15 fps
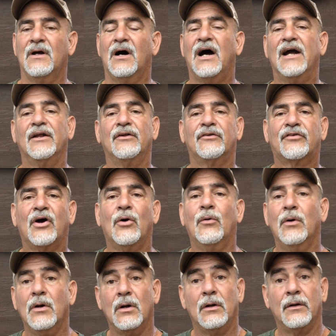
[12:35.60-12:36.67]
All right,
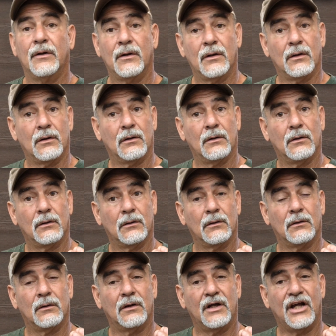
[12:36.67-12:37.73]
so
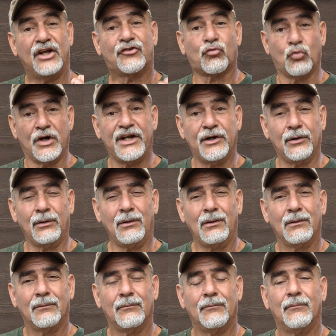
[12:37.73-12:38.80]
it's real.
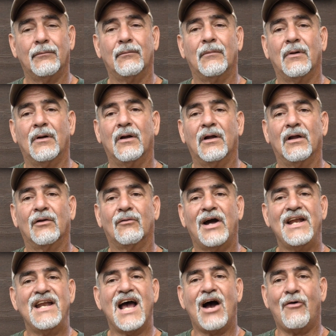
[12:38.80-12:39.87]

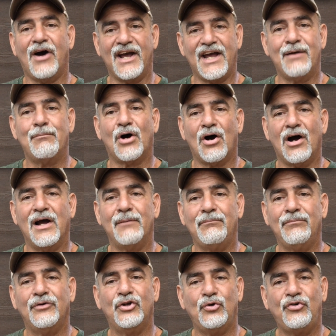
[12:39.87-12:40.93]
Right now I am
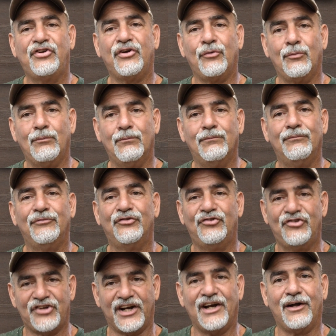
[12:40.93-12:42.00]
behind YouTube
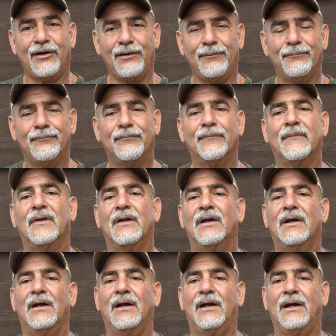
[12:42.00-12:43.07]
jail,
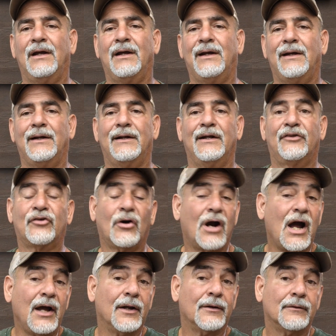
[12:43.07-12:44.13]
and it's all
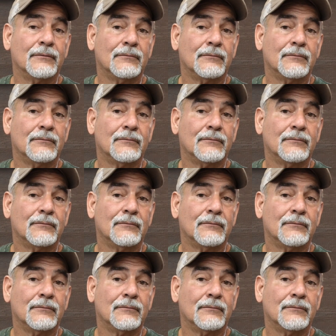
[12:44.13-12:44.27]
right.